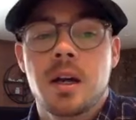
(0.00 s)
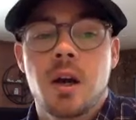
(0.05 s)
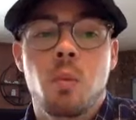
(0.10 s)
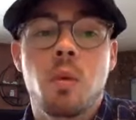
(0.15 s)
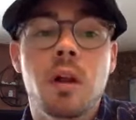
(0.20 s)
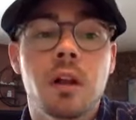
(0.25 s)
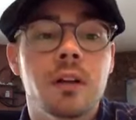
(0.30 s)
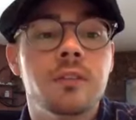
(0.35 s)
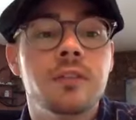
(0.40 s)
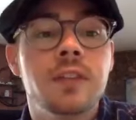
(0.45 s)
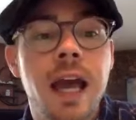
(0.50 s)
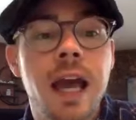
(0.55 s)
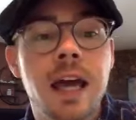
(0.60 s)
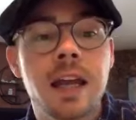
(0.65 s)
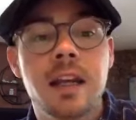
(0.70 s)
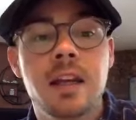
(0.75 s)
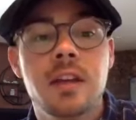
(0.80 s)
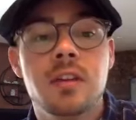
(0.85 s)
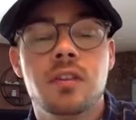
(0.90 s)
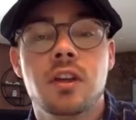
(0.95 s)
Well, if that
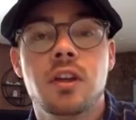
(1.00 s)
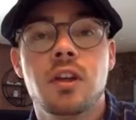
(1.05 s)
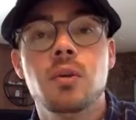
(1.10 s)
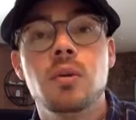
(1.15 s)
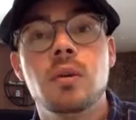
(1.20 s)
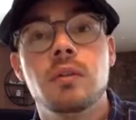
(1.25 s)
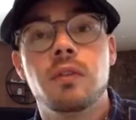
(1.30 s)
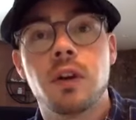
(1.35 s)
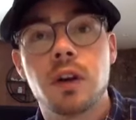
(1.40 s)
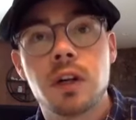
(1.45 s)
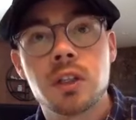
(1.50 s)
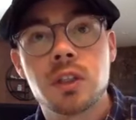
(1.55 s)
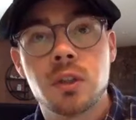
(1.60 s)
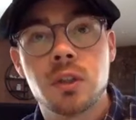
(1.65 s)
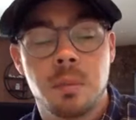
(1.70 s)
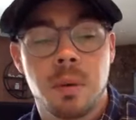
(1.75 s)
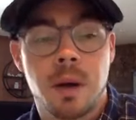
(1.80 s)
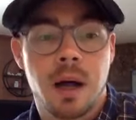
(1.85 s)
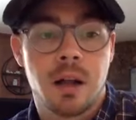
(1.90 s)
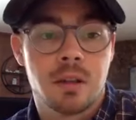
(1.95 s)
is a universal
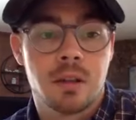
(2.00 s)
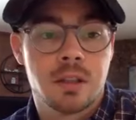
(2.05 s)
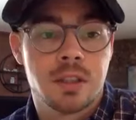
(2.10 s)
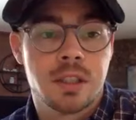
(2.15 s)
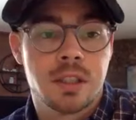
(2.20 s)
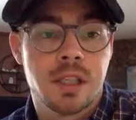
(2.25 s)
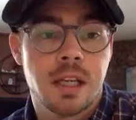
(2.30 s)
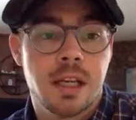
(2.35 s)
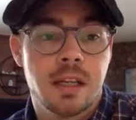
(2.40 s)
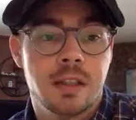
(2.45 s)
policy